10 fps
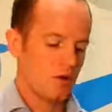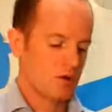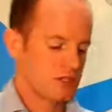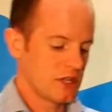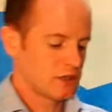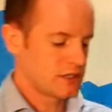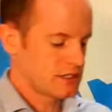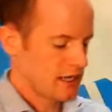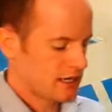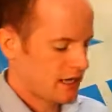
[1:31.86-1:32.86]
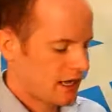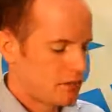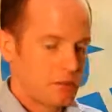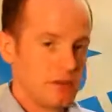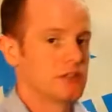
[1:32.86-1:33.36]
which tells you exactly how
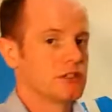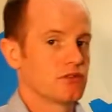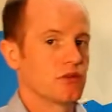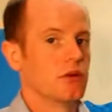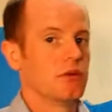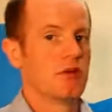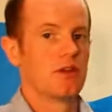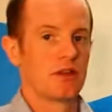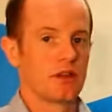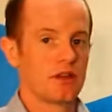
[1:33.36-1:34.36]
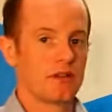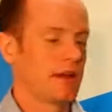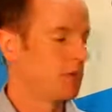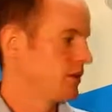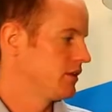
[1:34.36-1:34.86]
many meters of rope are
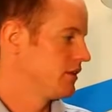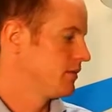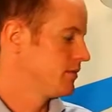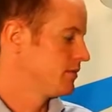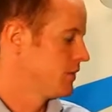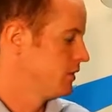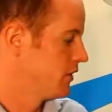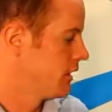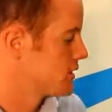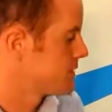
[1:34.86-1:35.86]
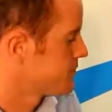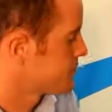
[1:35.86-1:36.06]
contained within the device.